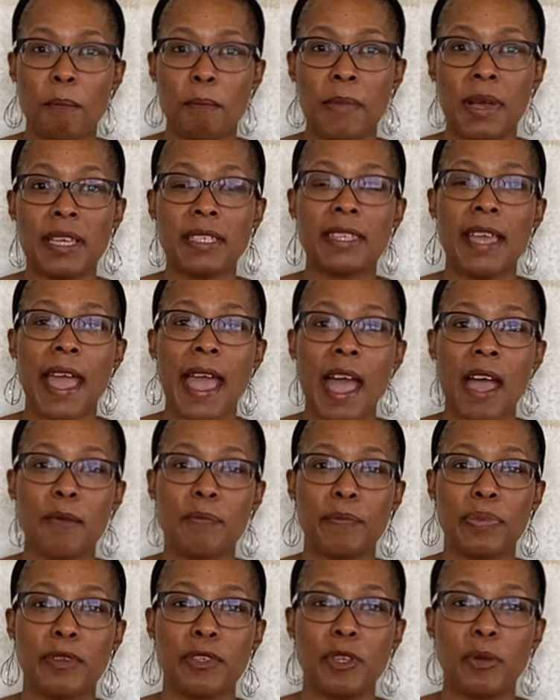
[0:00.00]

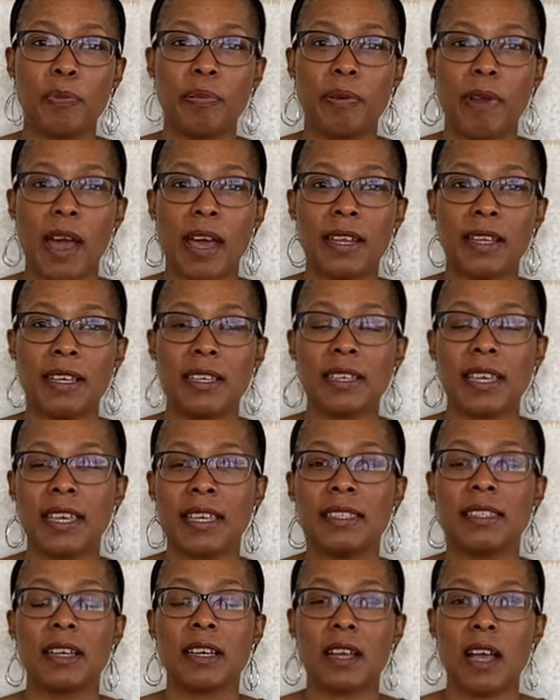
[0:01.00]
must-have beauty product
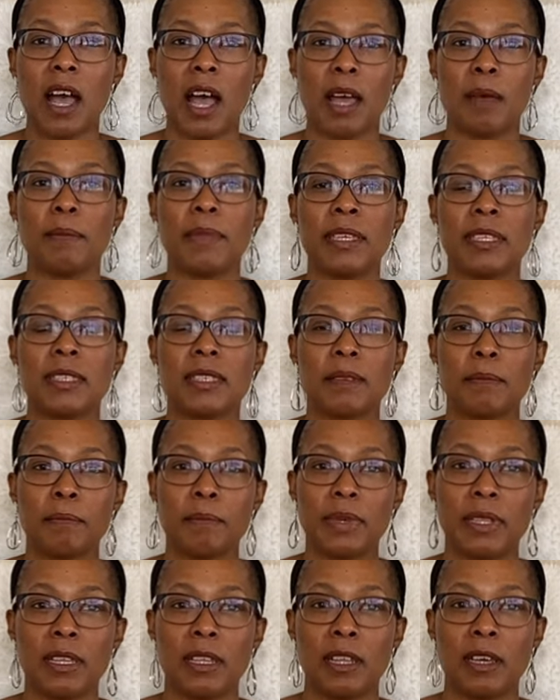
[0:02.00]
in the comments
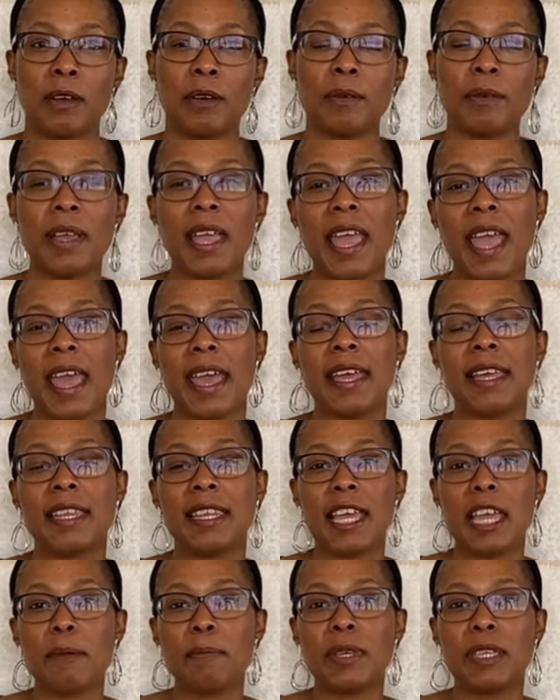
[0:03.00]
below, and
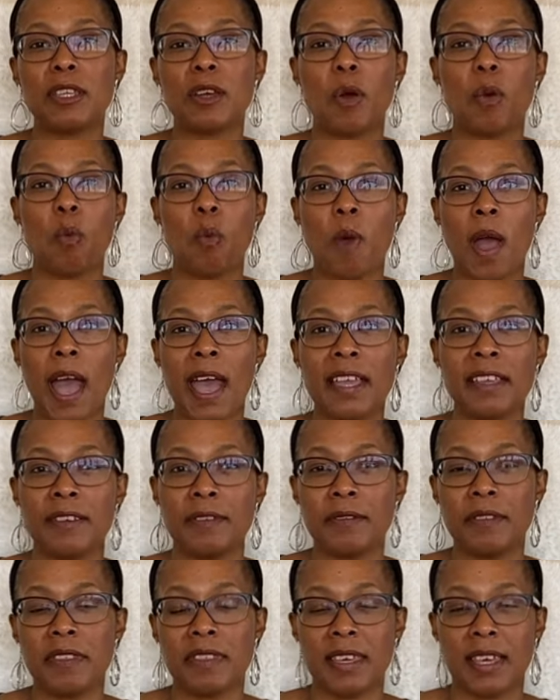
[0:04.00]
let me know why
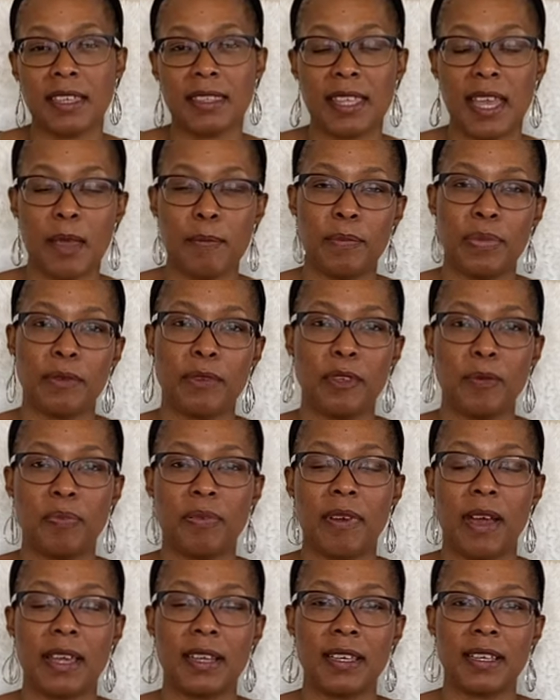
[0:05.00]
you think that beauty
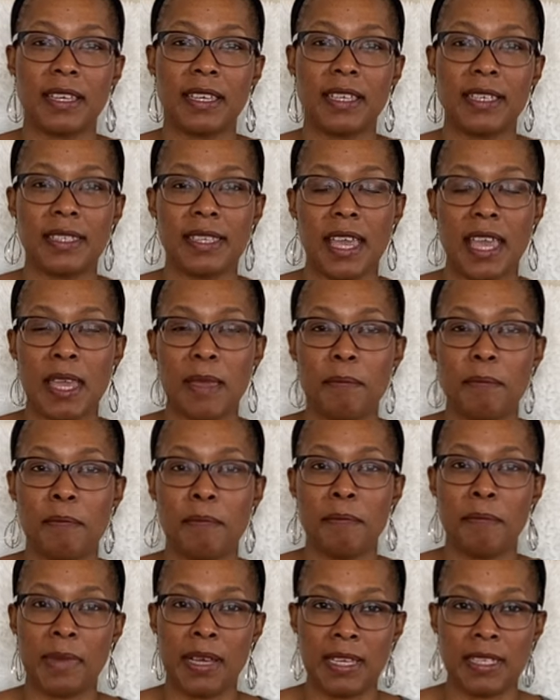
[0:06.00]
product is a
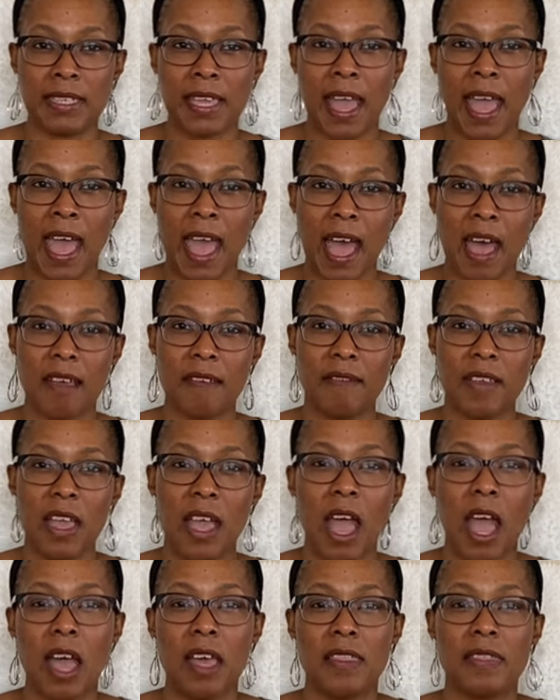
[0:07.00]
must-have.
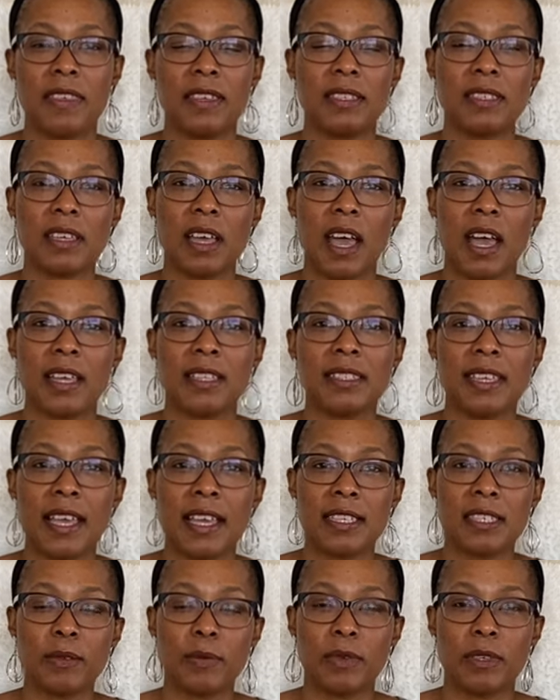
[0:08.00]
This
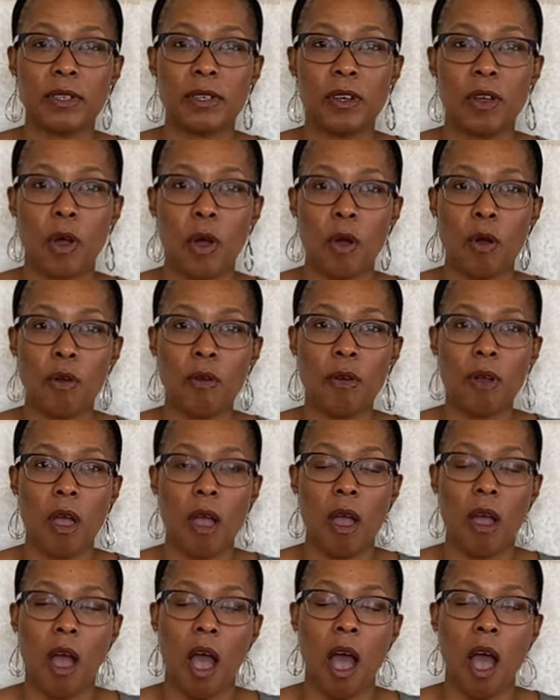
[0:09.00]
contest will go
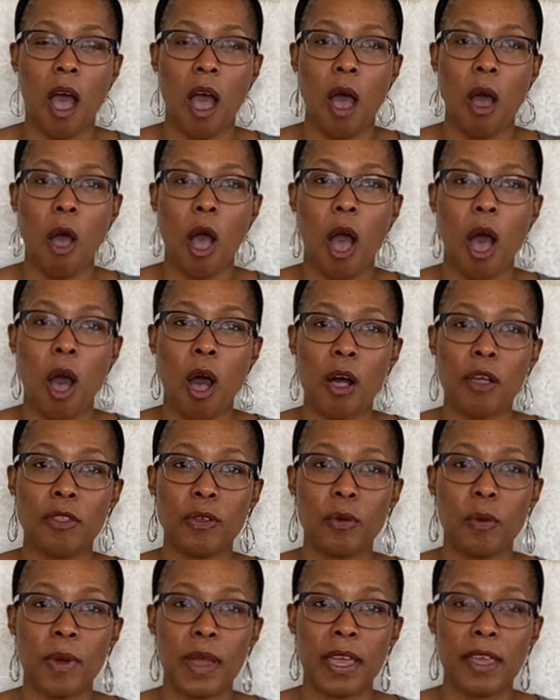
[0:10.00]

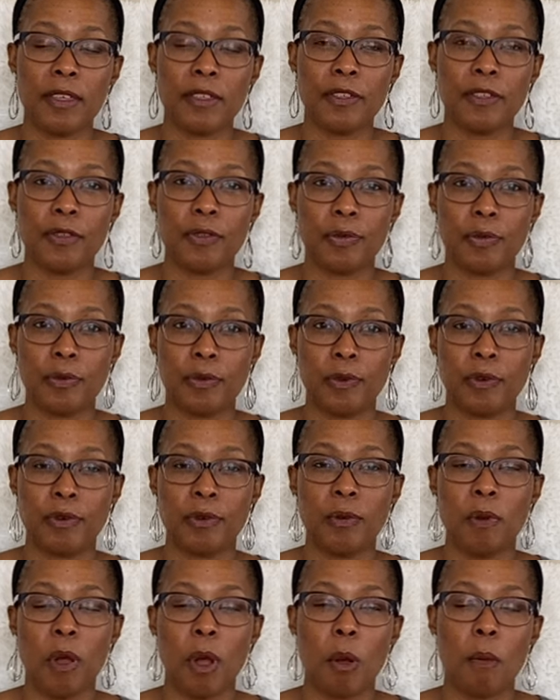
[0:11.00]
all the way
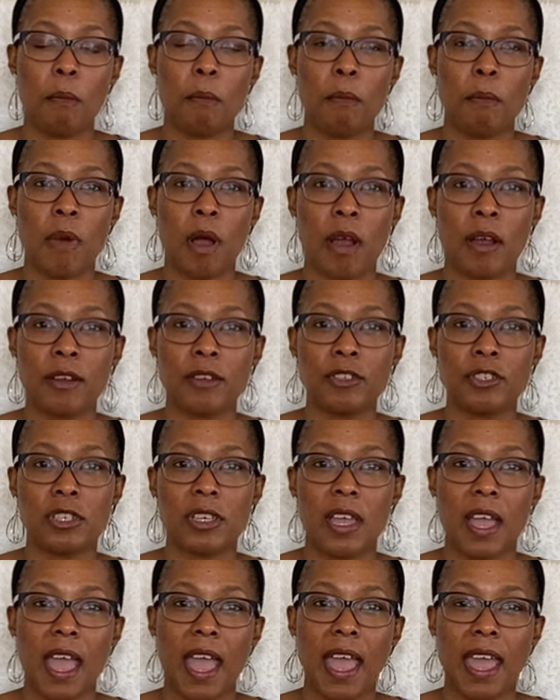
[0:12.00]
through March
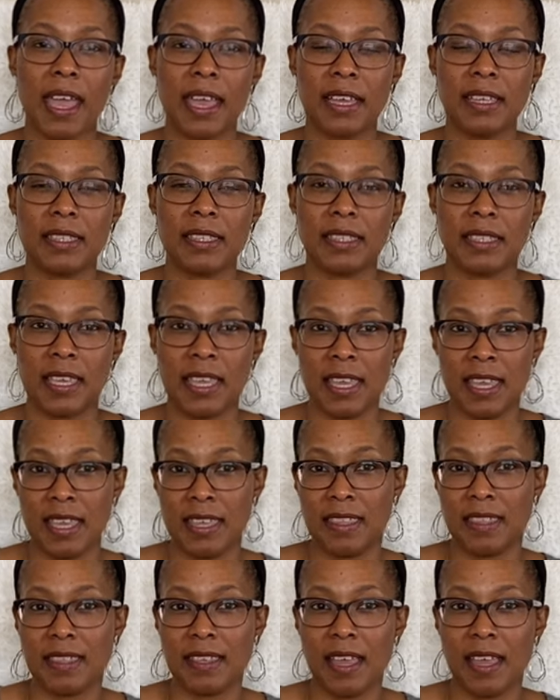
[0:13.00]
18th.